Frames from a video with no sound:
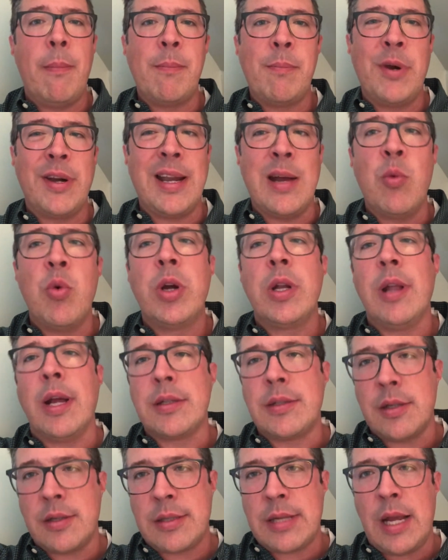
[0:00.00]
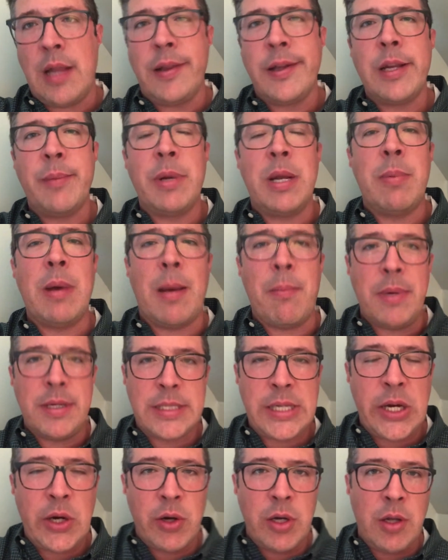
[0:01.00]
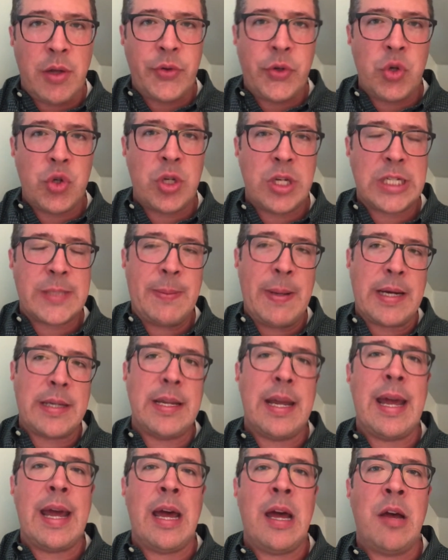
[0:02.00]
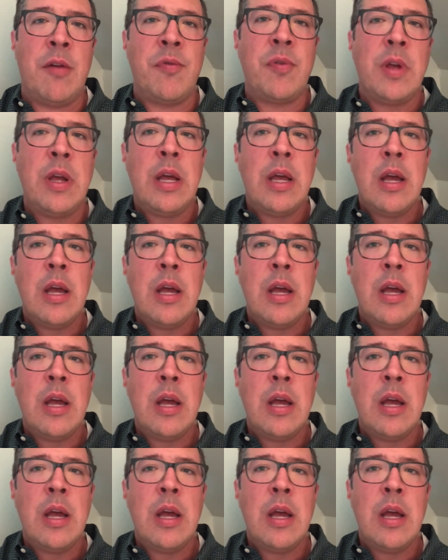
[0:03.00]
but I would like to say a little bit about materials you should expect to have